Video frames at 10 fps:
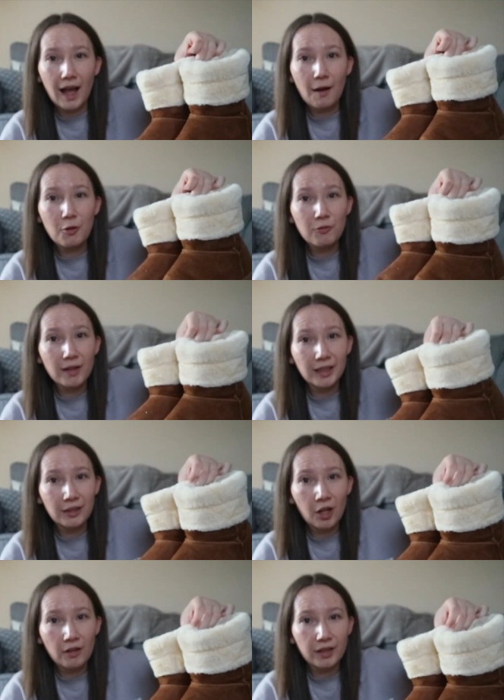I was really
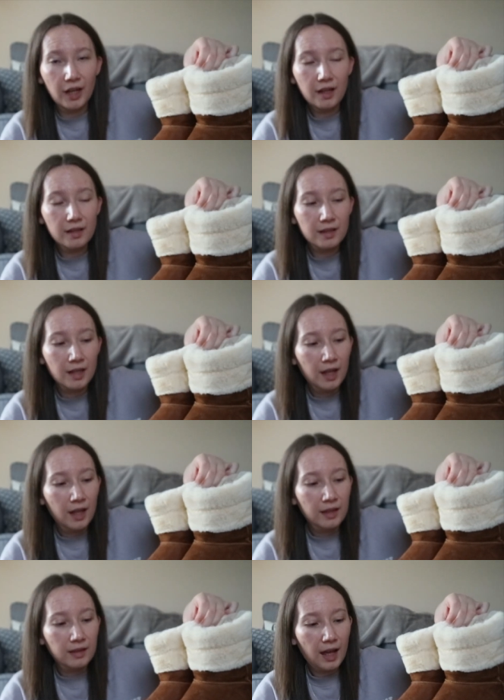nervous
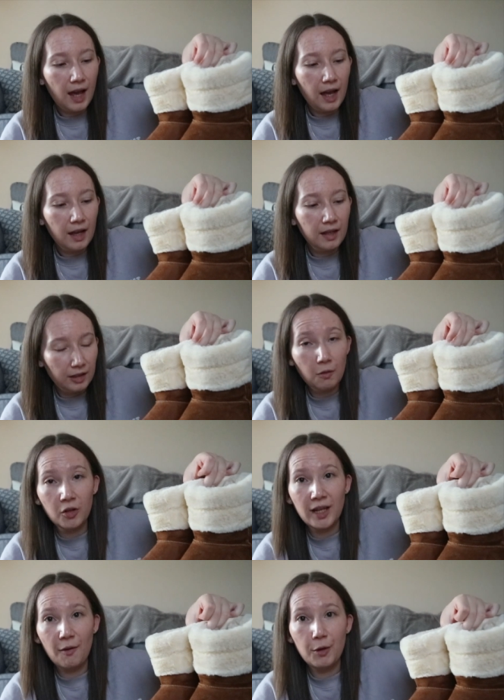that they were
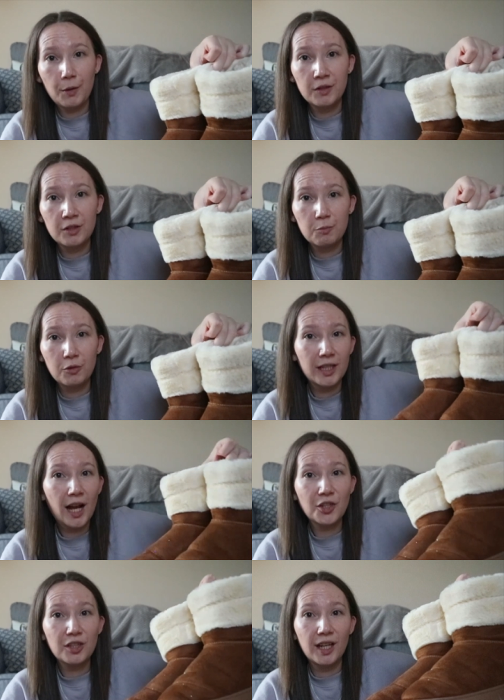going to get ruined, but they
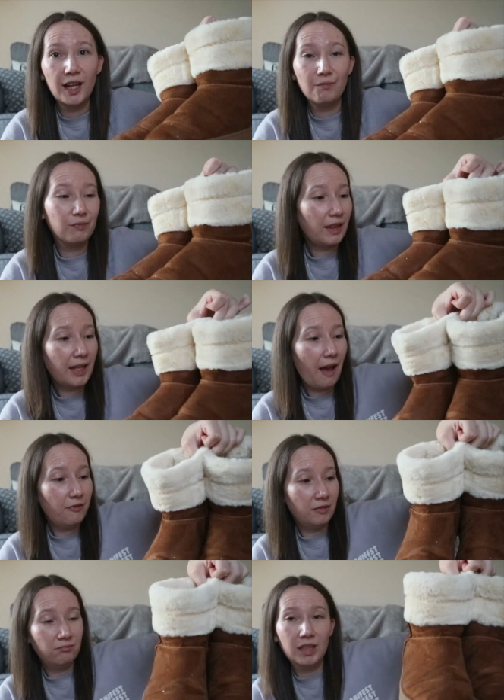
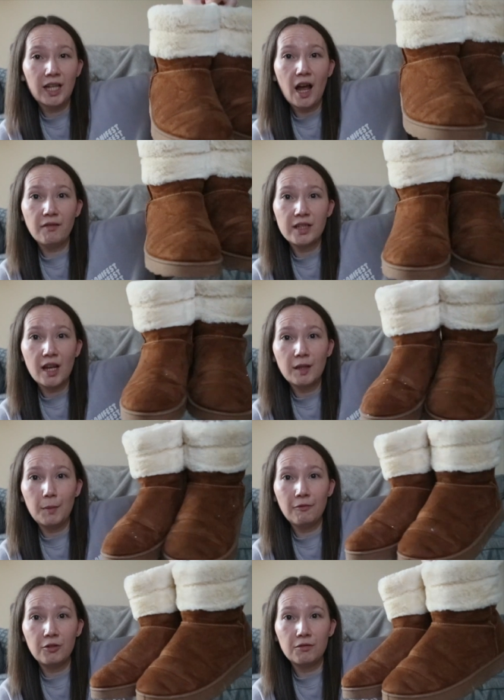haven't. You can't even tell they've
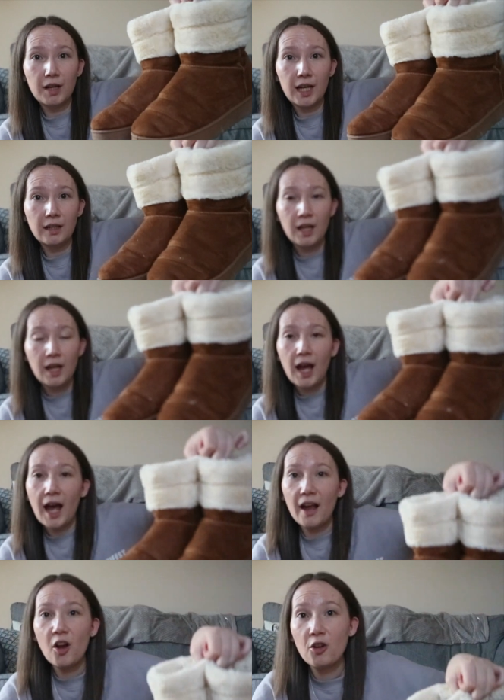been through the rain.
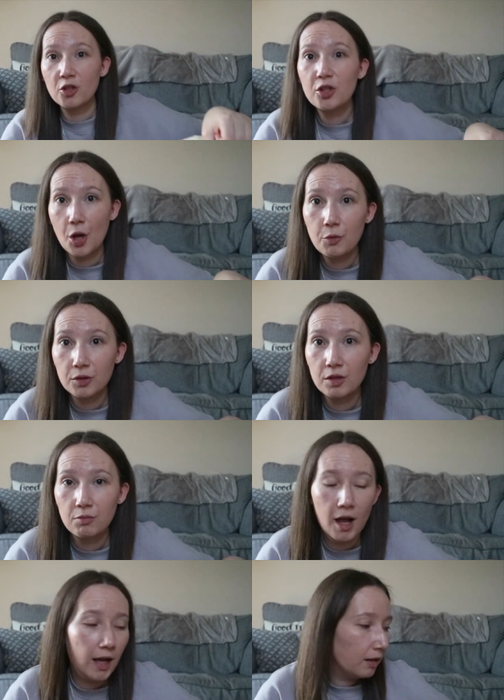I got soaked as
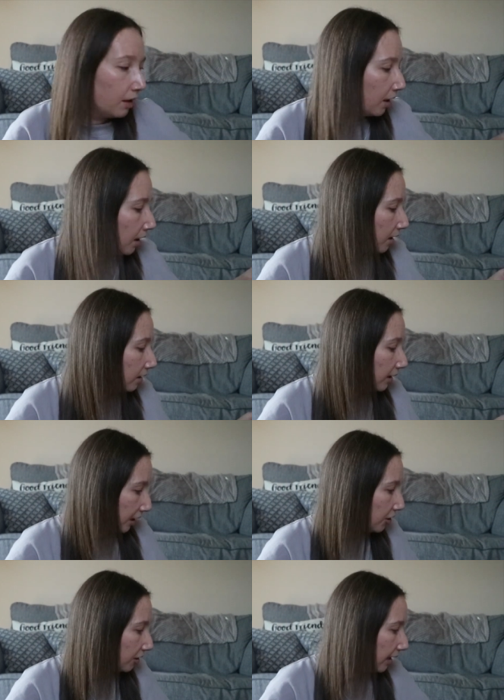well,
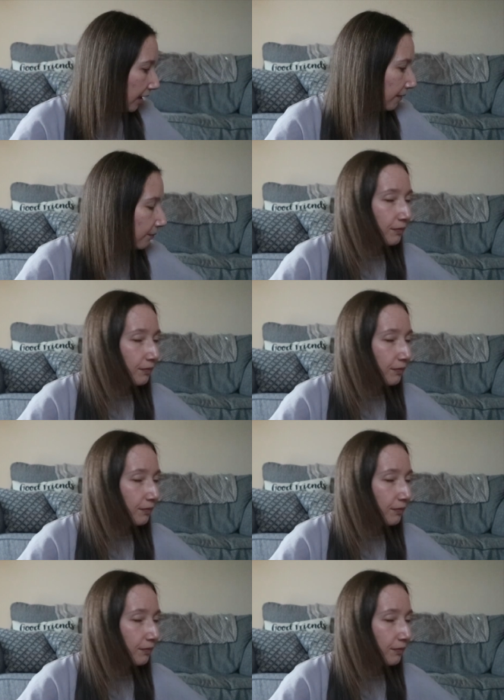literally.